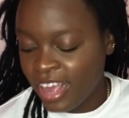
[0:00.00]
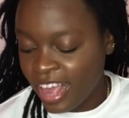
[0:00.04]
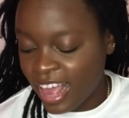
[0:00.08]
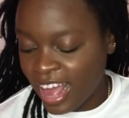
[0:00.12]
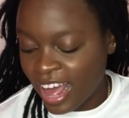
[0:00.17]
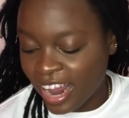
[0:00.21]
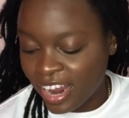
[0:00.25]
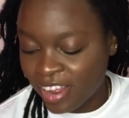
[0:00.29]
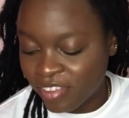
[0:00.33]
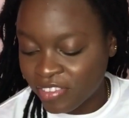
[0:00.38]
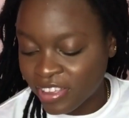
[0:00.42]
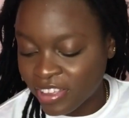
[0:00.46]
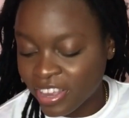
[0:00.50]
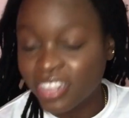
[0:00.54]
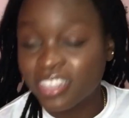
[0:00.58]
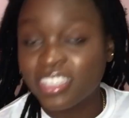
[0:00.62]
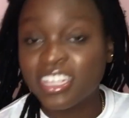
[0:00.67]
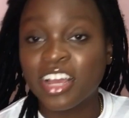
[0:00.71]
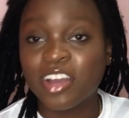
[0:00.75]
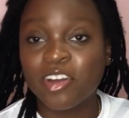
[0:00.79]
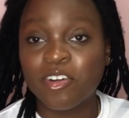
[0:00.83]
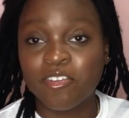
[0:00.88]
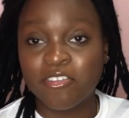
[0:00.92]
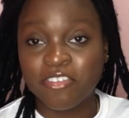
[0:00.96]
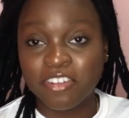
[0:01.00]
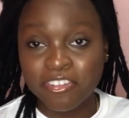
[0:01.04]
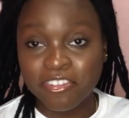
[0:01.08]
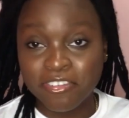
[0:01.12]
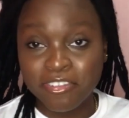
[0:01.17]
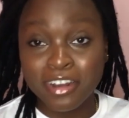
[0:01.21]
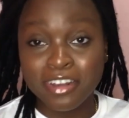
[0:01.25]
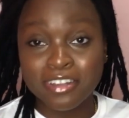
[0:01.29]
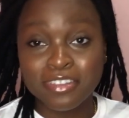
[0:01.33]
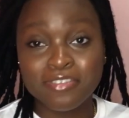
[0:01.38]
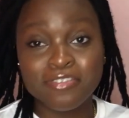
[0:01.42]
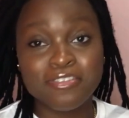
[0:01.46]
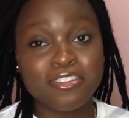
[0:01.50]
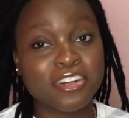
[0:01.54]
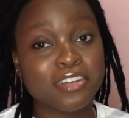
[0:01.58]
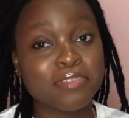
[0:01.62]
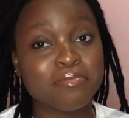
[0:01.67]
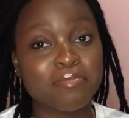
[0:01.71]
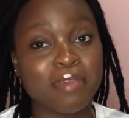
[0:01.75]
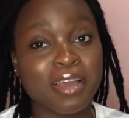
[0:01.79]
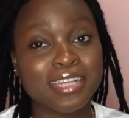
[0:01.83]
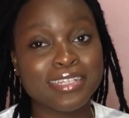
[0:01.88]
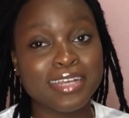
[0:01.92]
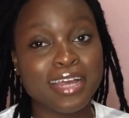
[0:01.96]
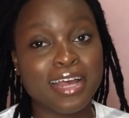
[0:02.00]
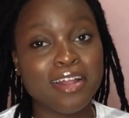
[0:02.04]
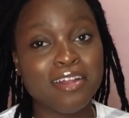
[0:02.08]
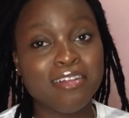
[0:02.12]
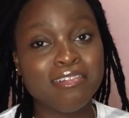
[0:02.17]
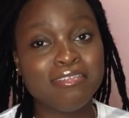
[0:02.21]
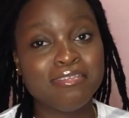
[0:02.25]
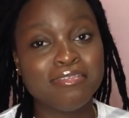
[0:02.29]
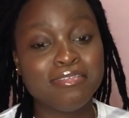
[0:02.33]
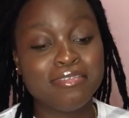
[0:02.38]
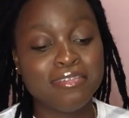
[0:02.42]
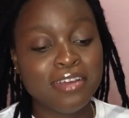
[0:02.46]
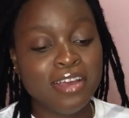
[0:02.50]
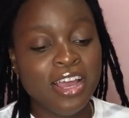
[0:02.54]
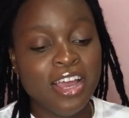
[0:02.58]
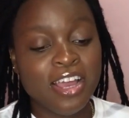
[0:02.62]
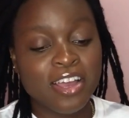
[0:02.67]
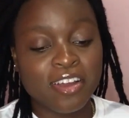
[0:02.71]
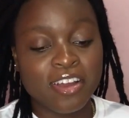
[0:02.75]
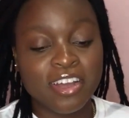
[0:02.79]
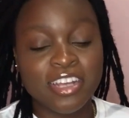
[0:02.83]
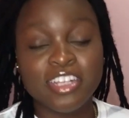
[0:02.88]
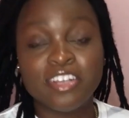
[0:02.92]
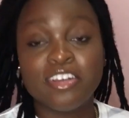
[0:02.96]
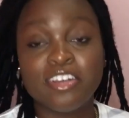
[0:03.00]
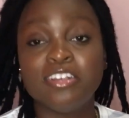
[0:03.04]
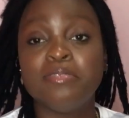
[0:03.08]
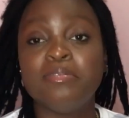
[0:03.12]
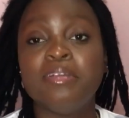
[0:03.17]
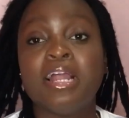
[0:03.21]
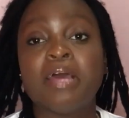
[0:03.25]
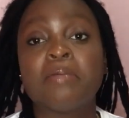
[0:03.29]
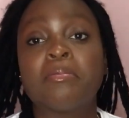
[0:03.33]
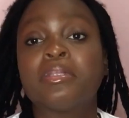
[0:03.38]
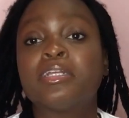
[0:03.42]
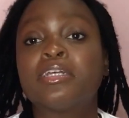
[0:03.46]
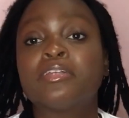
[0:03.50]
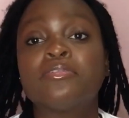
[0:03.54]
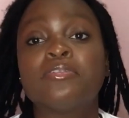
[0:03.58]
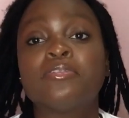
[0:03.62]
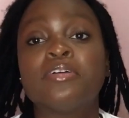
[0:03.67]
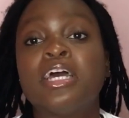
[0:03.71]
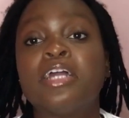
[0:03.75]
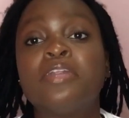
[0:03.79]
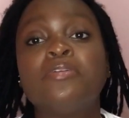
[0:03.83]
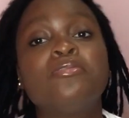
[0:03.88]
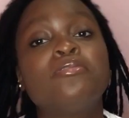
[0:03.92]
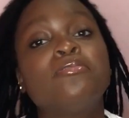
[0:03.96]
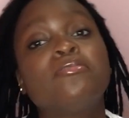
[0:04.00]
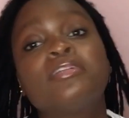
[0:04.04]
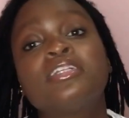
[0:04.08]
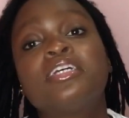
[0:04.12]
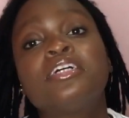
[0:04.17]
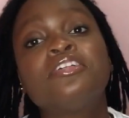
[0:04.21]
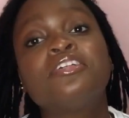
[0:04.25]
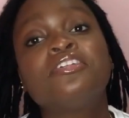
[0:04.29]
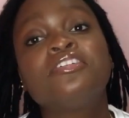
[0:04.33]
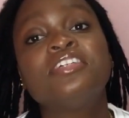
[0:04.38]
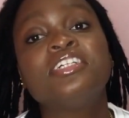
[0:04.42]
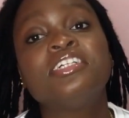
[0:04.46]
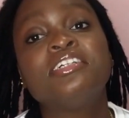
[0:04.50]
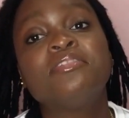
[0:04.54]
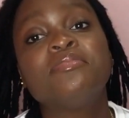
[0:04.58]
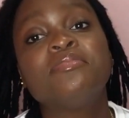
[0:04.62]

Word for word: I don't think I did it for, for, for it myself. So he's going to be like, but I told you, I don't know that tree.